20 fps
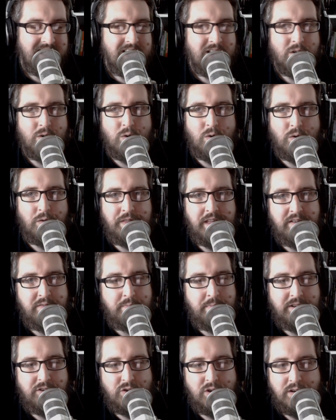or they've
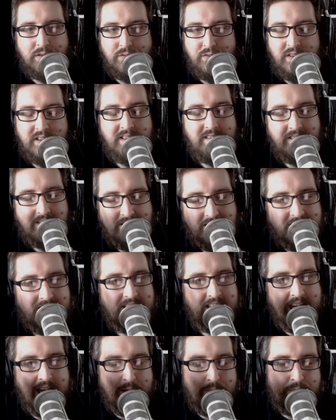been sort of
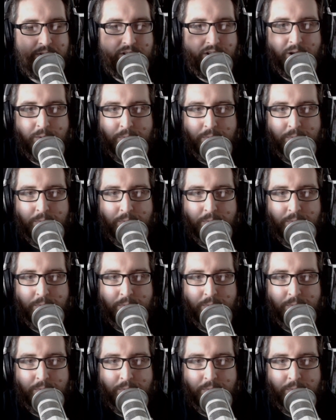kept